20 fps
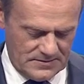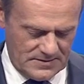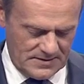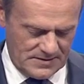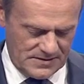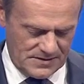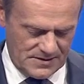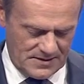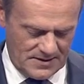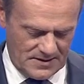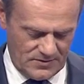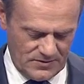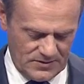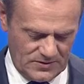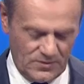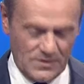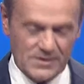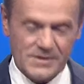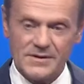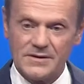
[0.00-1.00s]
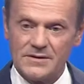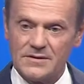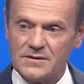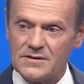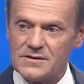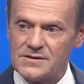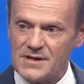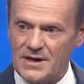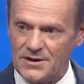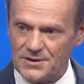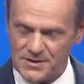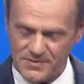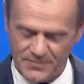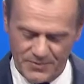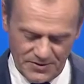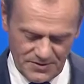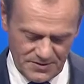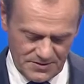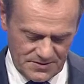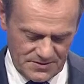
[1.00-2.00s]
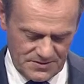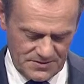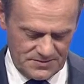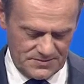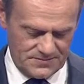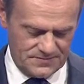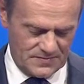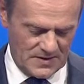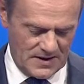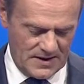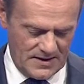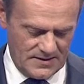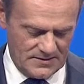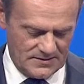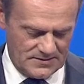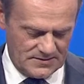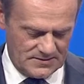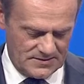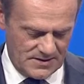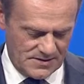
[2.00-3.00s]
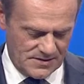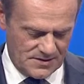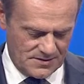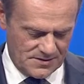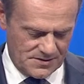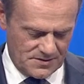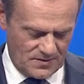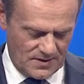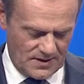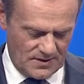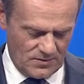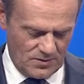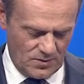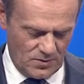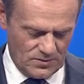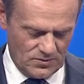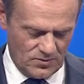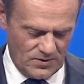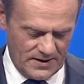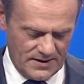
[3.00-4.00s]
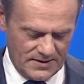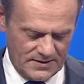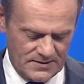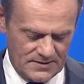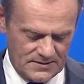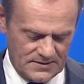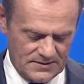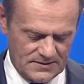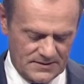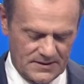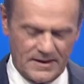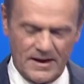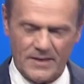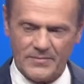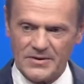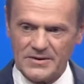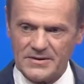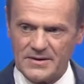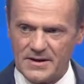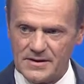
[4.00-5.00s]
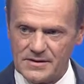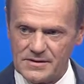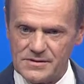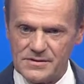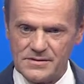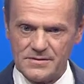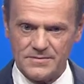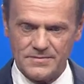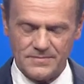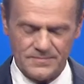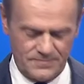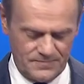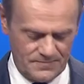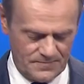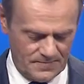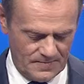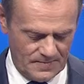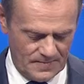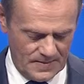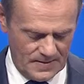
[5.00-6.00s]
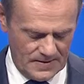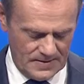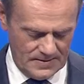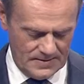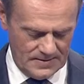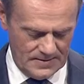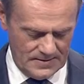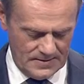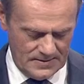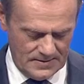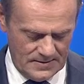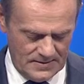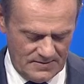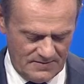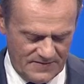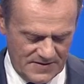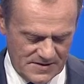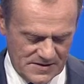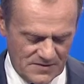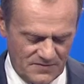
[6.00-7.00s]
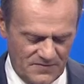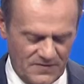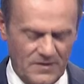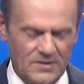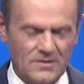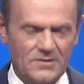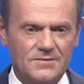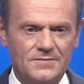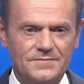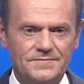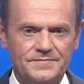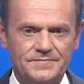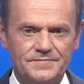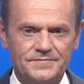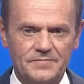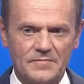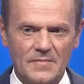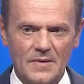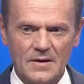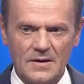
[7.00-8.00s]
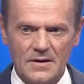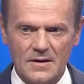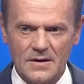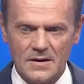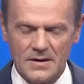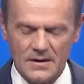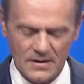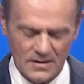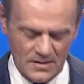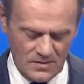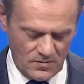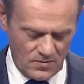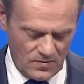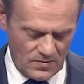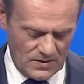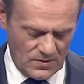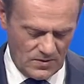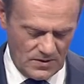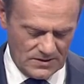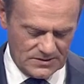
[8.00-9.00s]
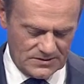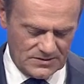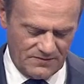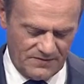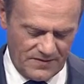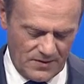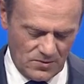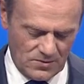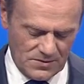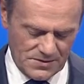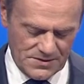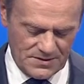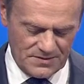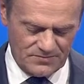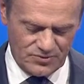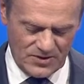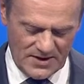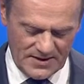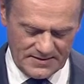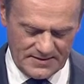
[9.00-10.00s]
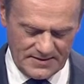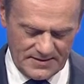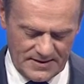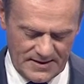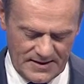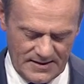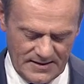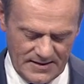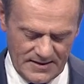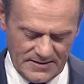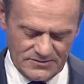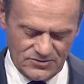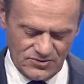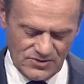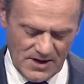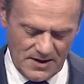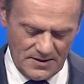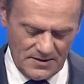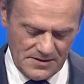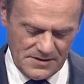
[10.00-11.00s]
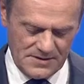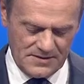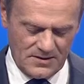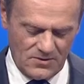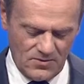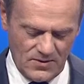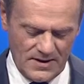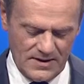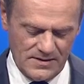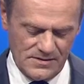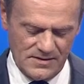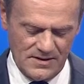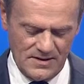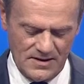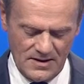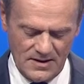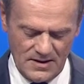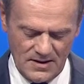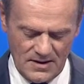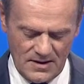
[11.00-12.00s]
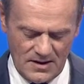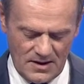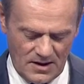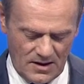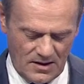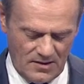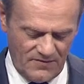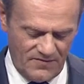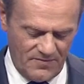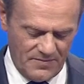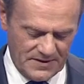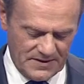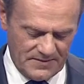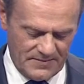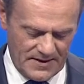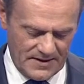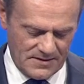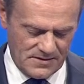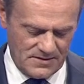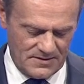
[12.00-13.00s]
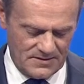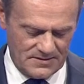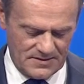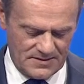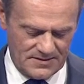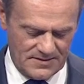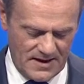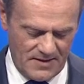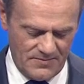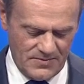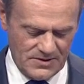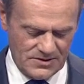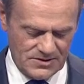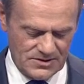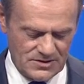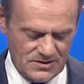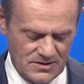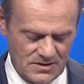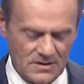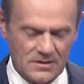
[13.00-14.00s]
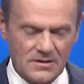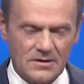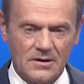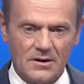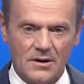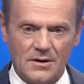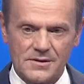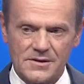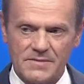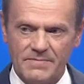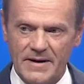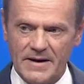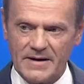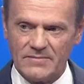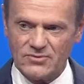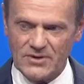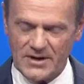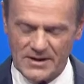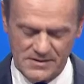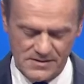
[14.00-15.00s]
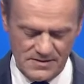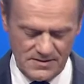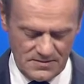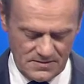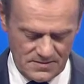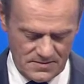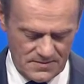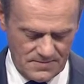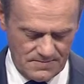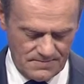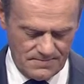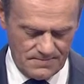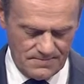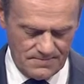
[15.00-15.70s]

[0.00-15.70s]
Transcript: That's how it was in Salzburg, and that's also how we will work in the coming days. First of all, we want to focus on practical and realistic ways of minimizing the damage caused by Brexit